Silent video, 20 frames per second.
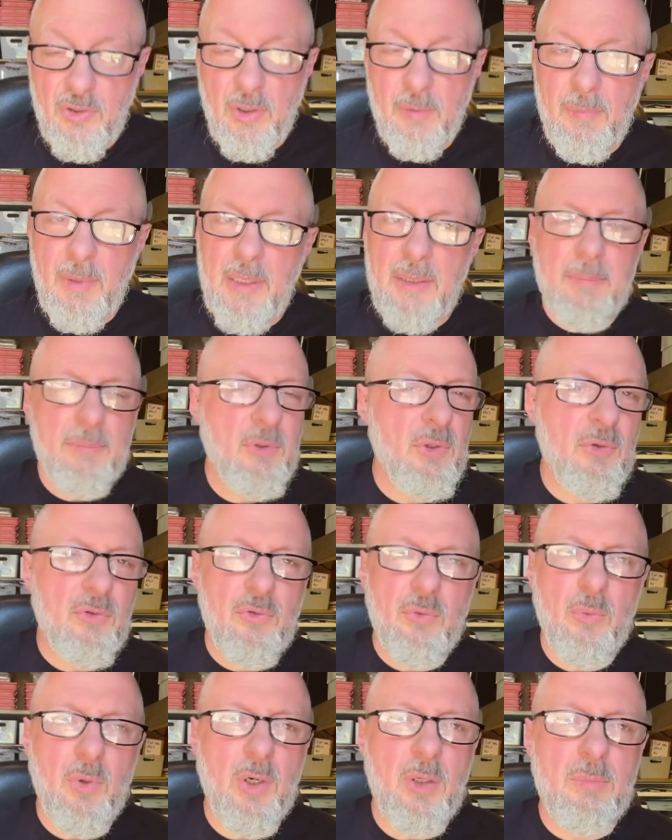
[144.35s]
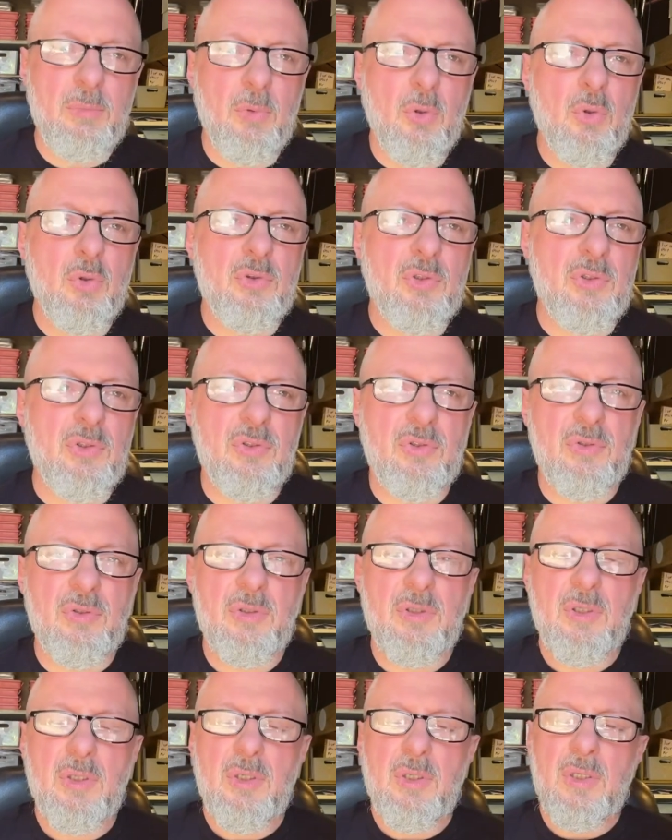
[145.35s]
I may use the word mordant
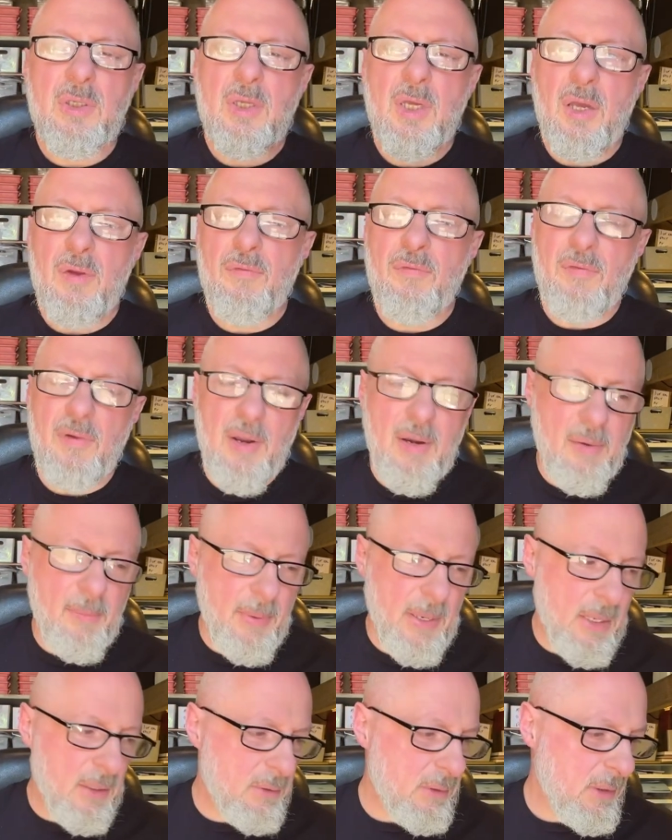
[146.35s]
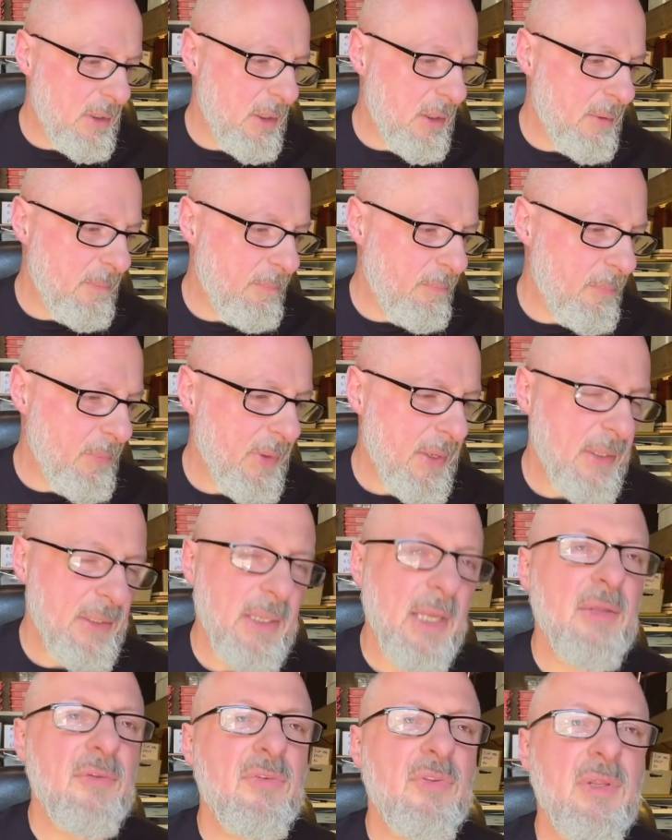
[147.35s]
a fair amount, and
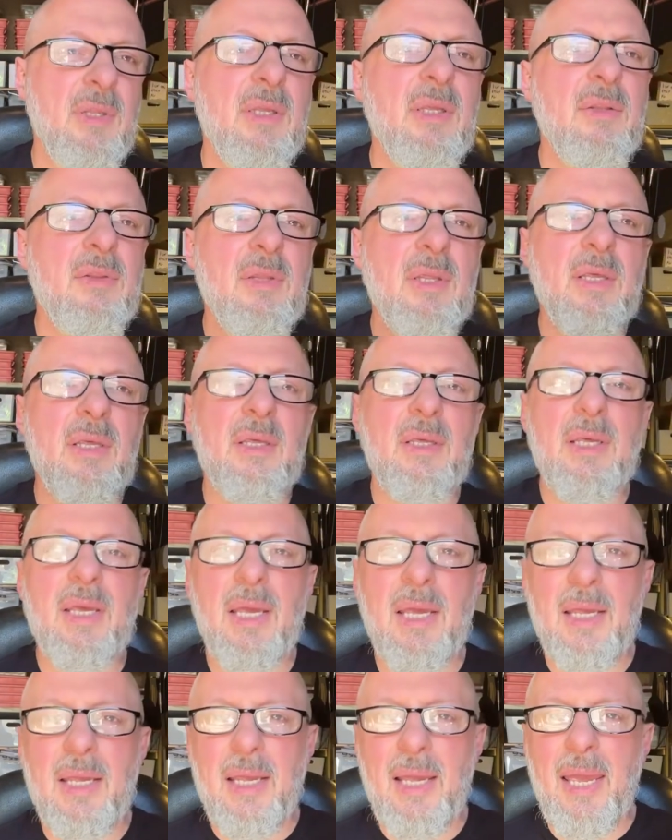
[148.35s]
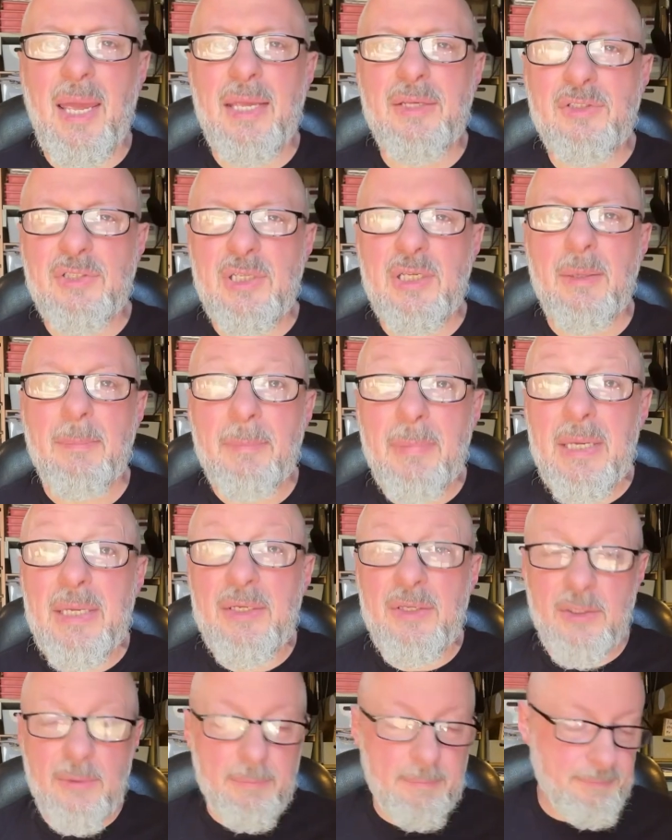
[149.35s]
that's the etching
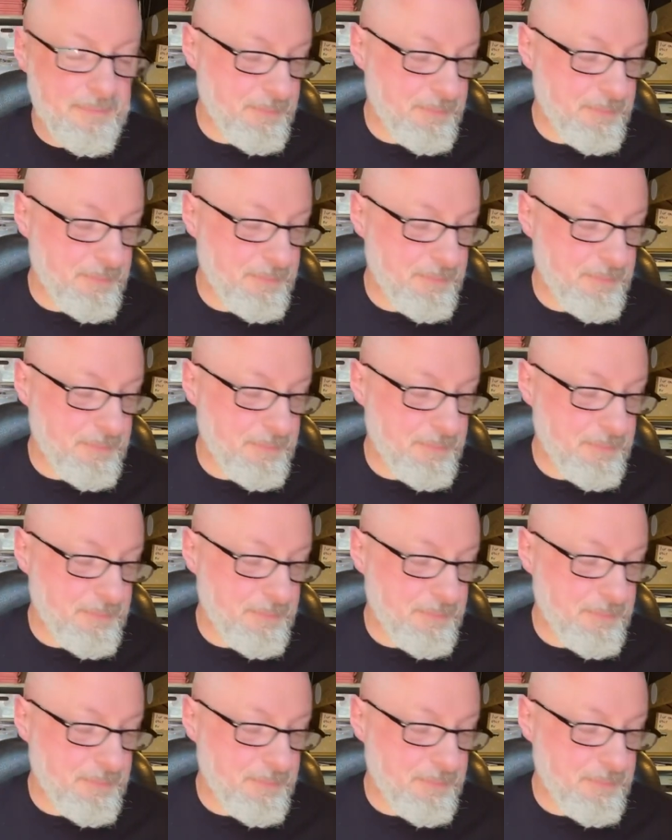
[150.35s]
medium,